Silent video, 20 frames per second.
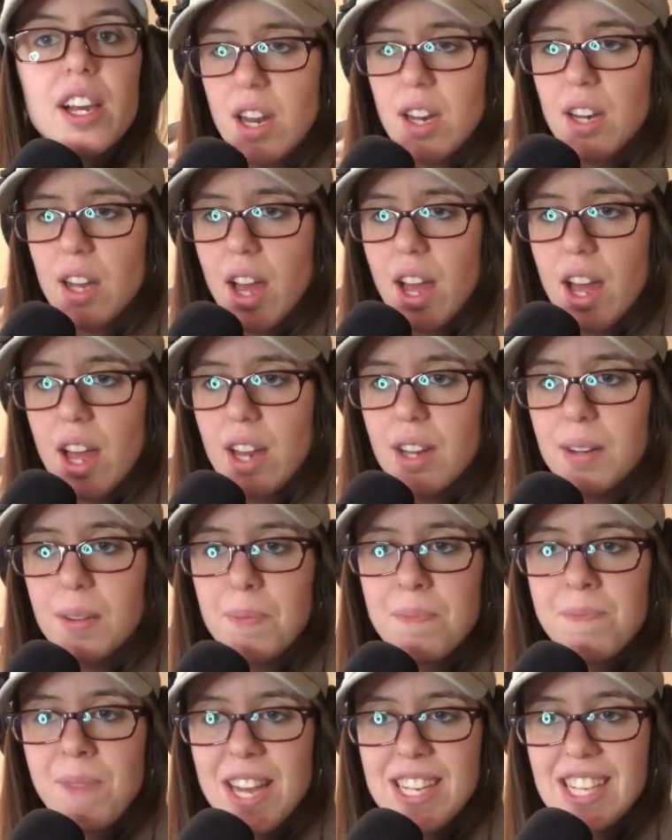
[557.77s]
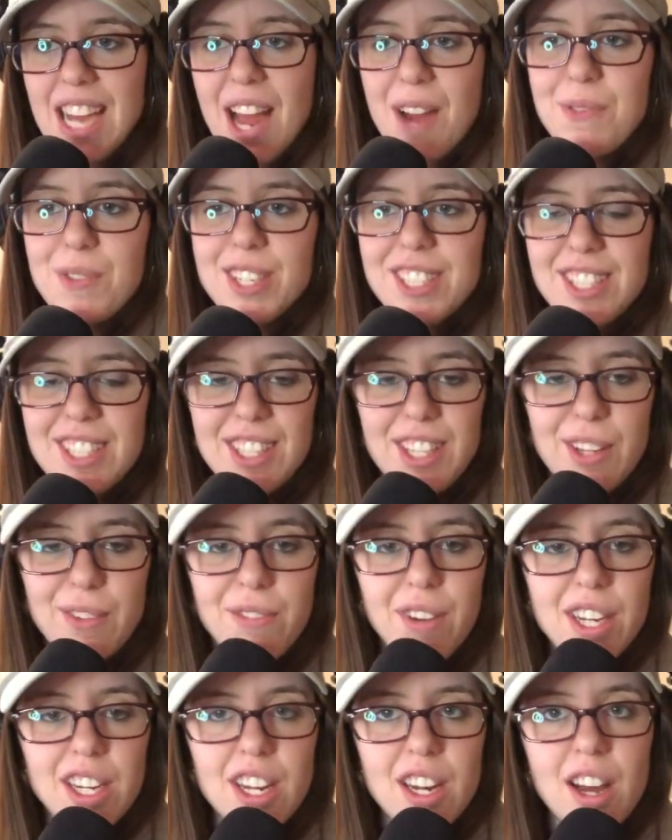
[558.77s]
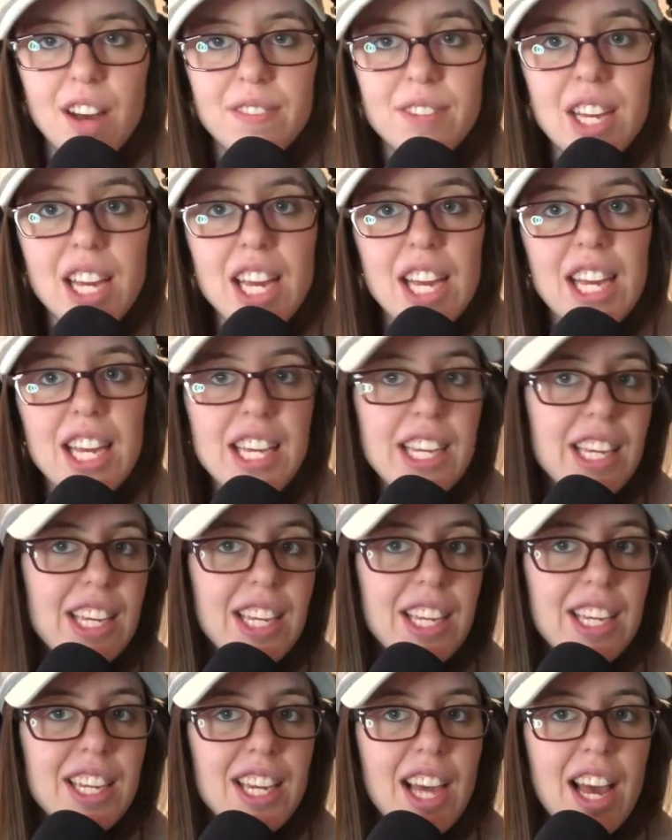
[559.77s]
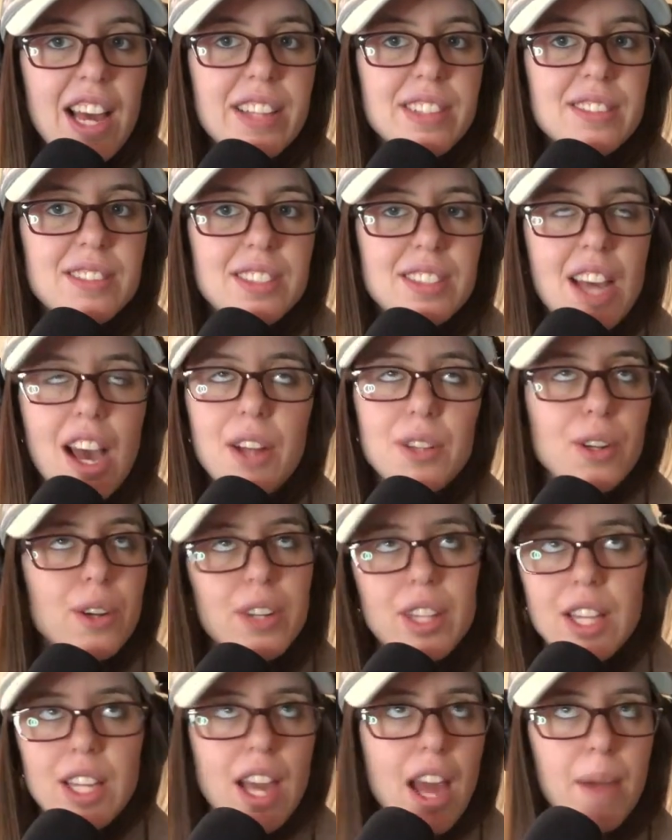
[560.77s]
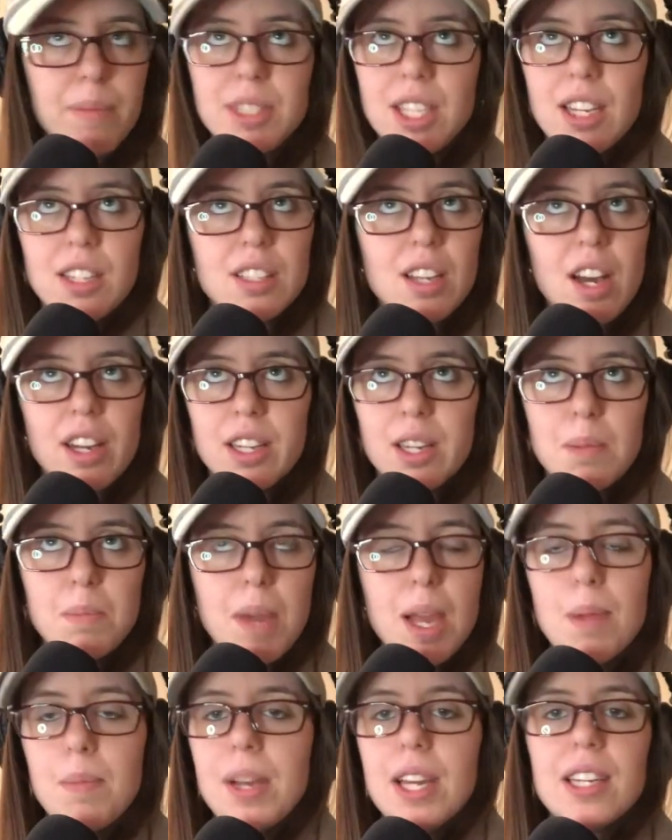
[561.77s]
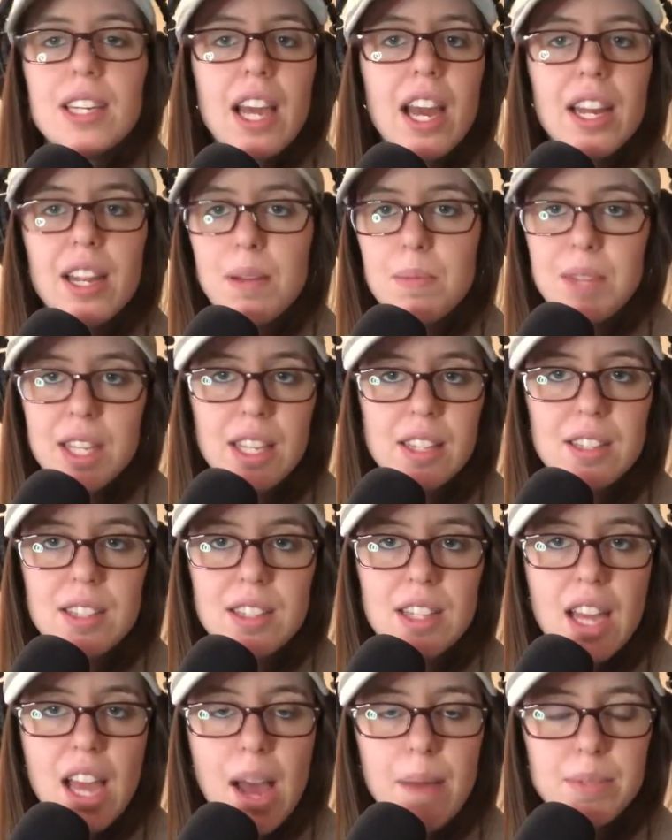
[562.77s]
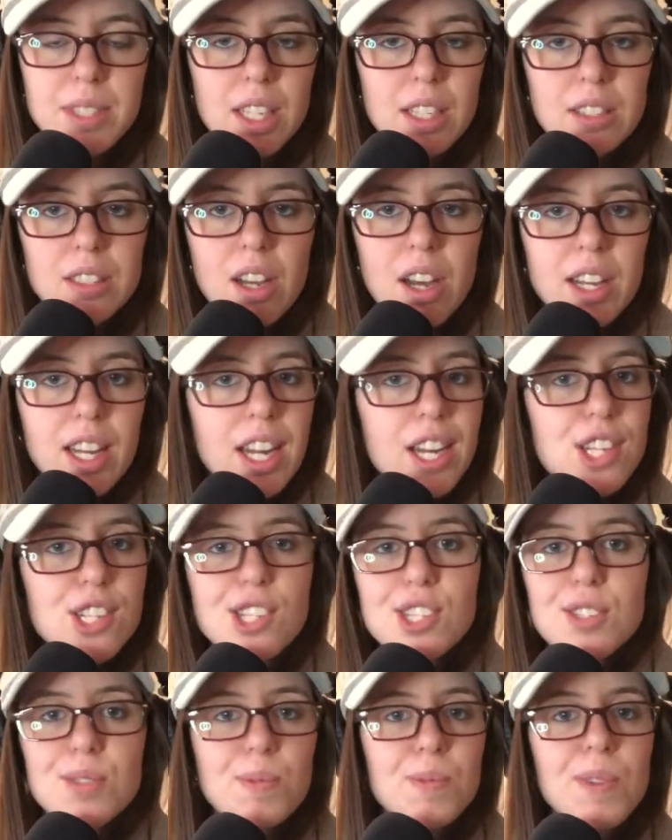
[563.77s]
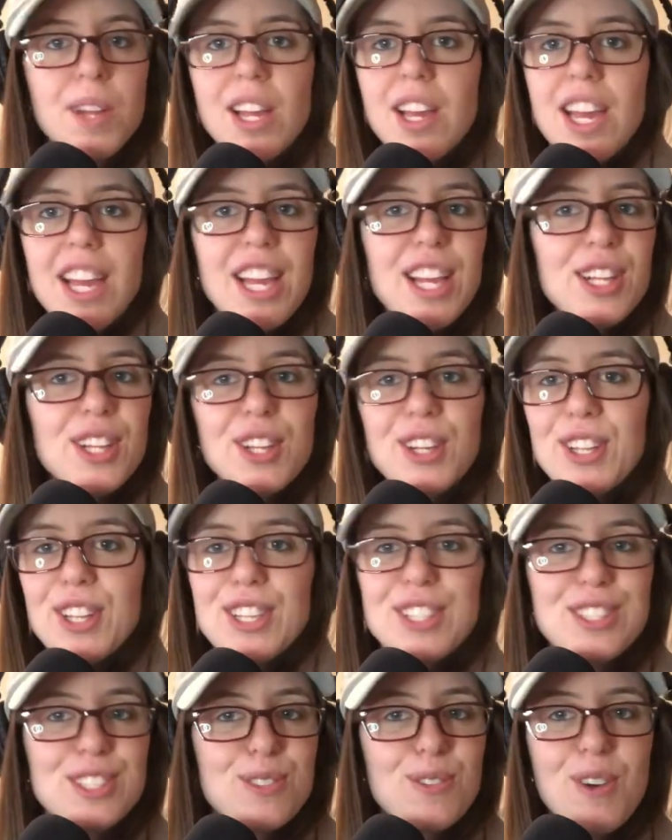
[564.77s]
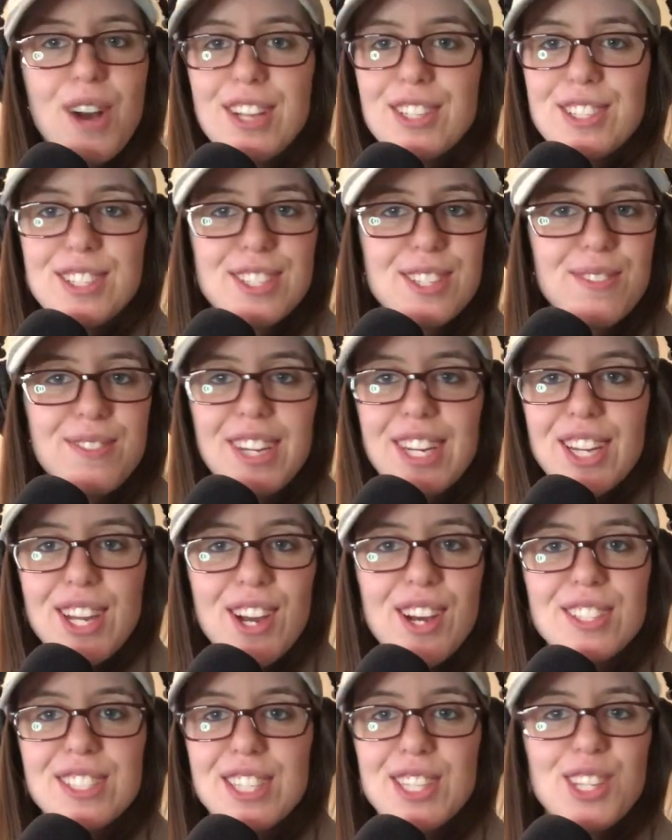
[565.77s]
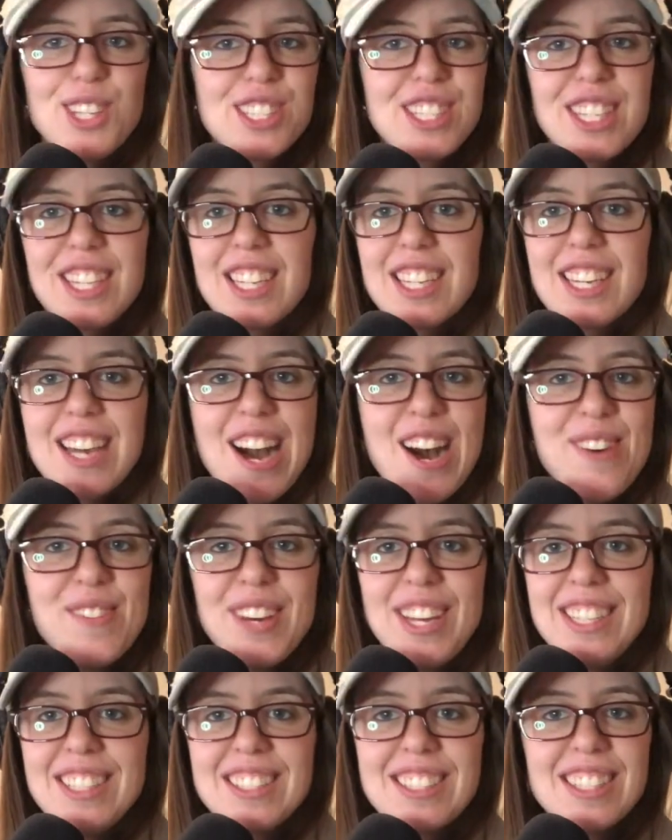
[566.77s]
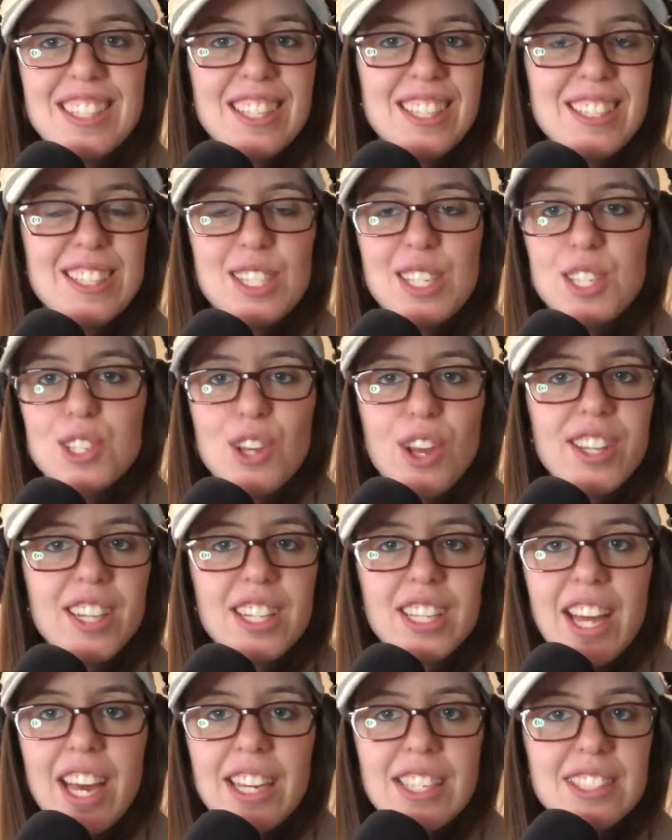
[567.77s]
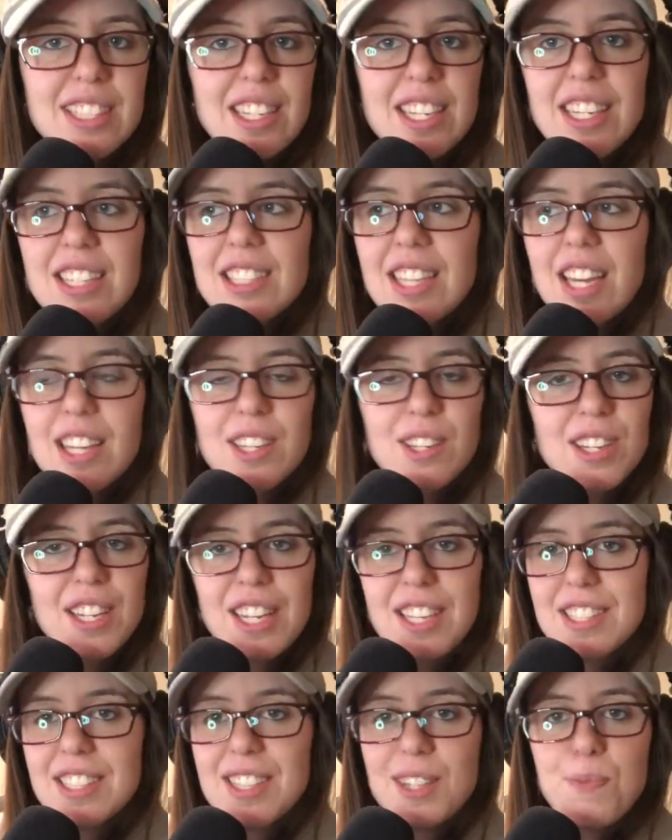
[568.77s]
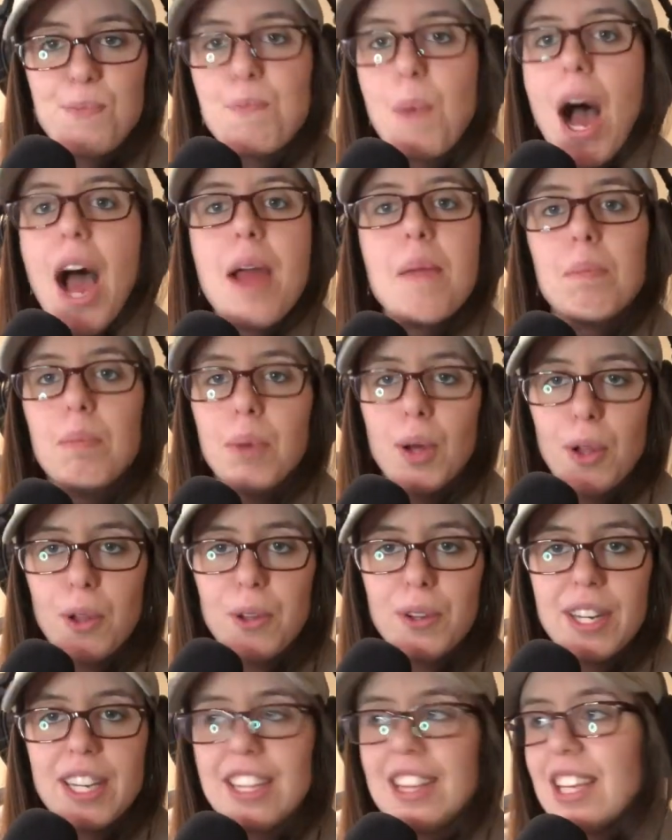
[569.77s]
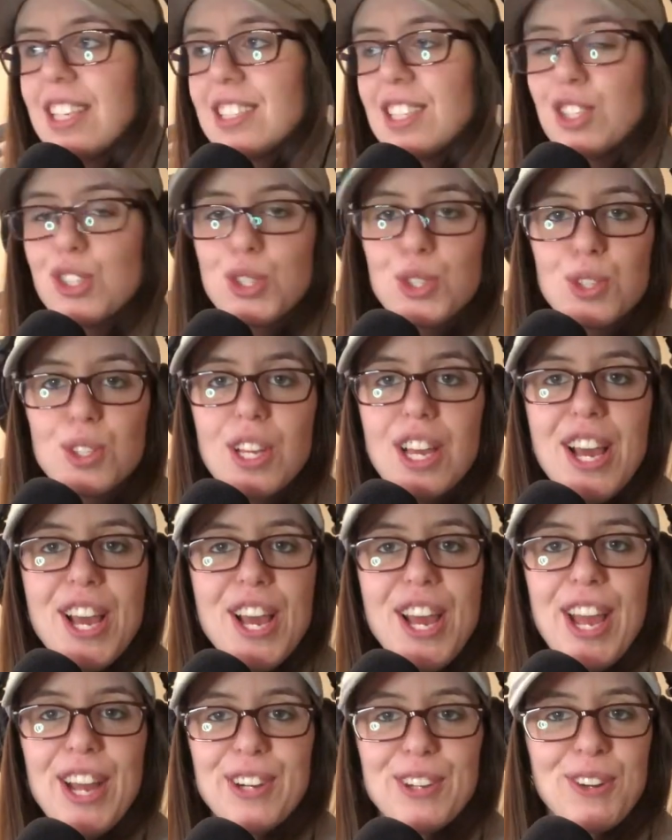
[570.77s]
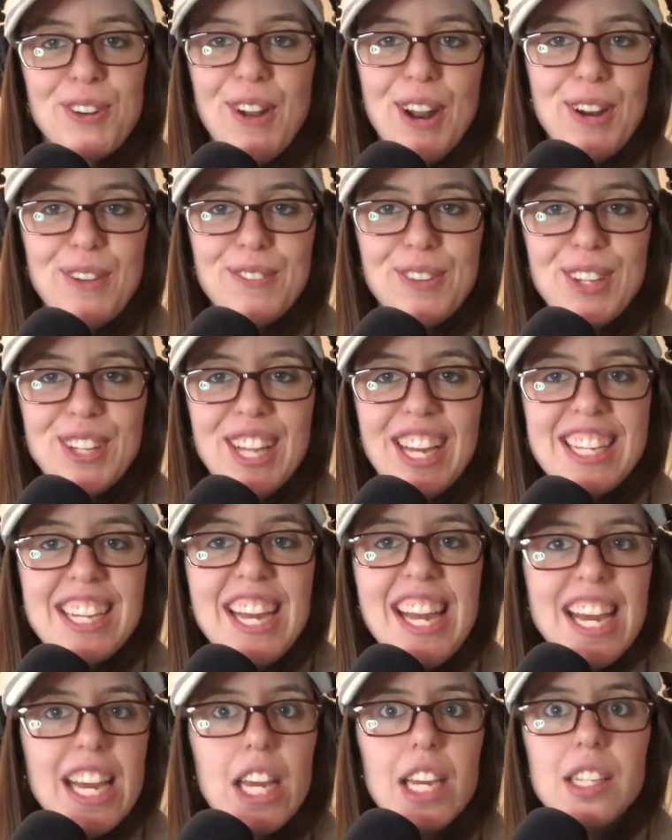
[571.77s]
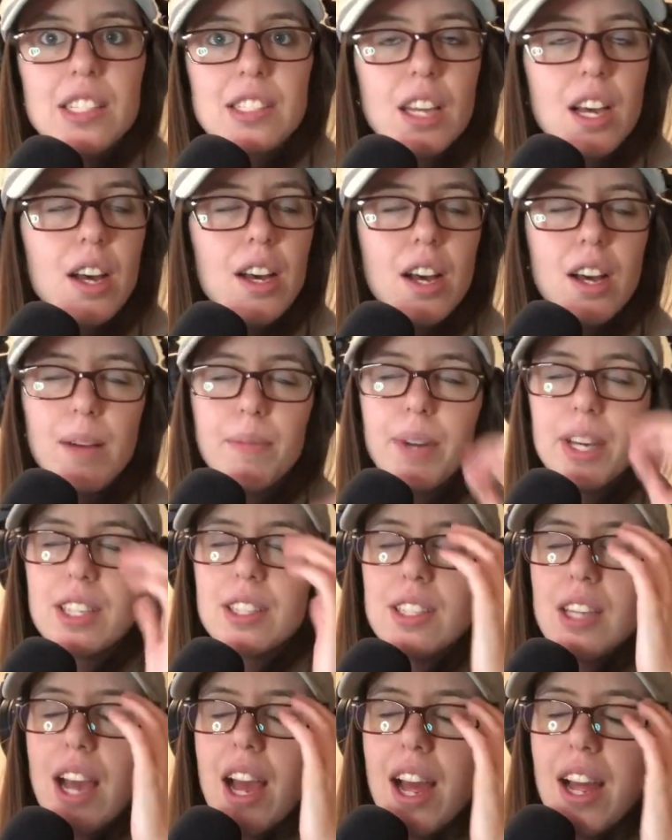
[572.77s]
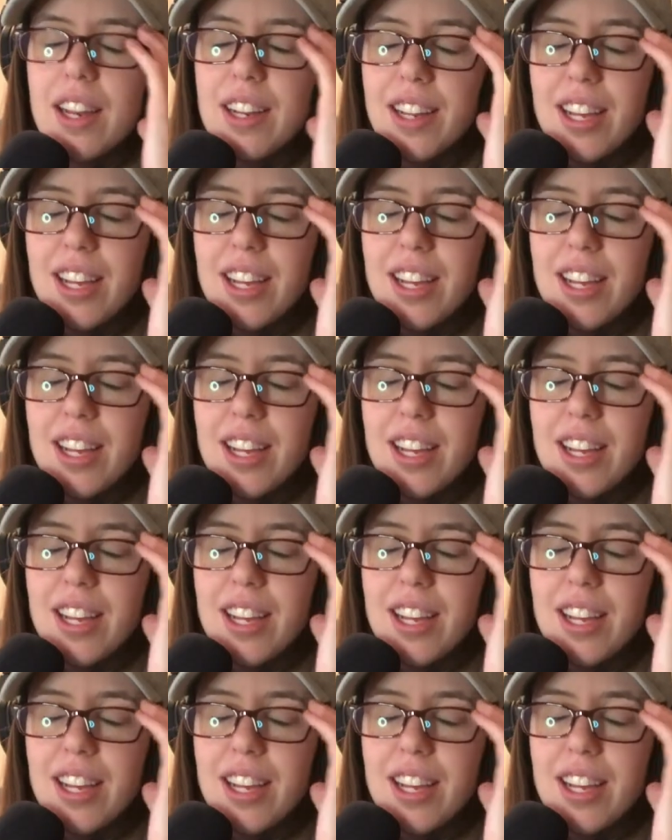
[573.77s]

And my dad recently, funny enough, he downloaded the app TikTok. He made me get him the, the app TikTok, and he just he literally just watches the videos and looks at the comments, sees all the likes, and he's like, he's mind blown. He thinks it's incredible. Like he, t- I'm like, Dad.